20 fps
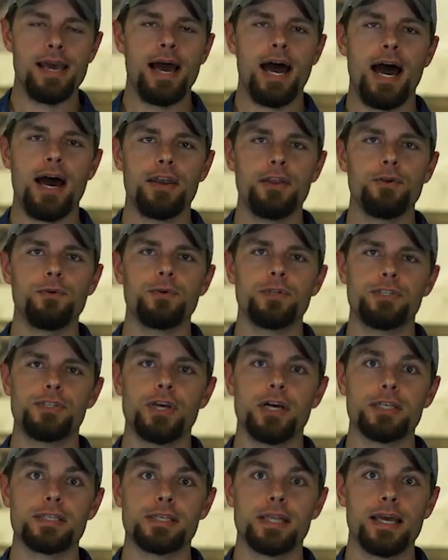How do you
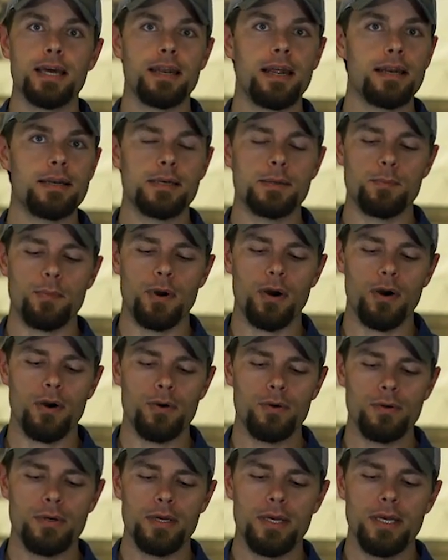adjust that on your
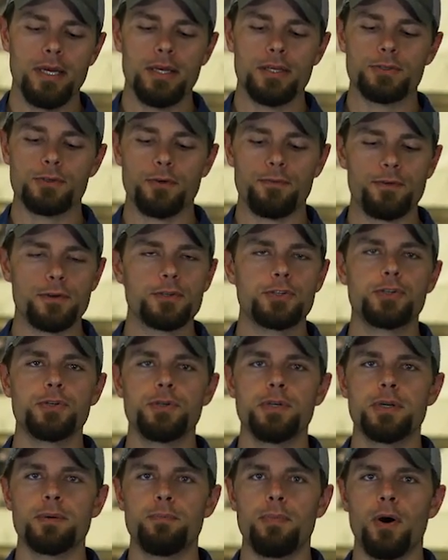bow? So if you're
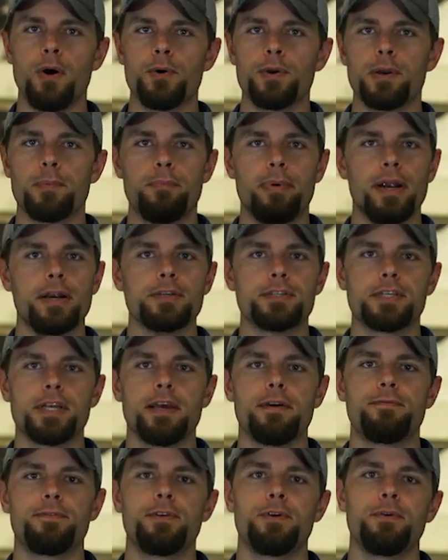shooting your bow, you're bear
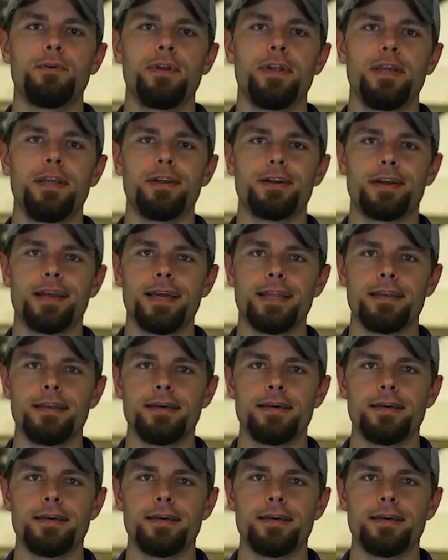shaft tuning, you're getting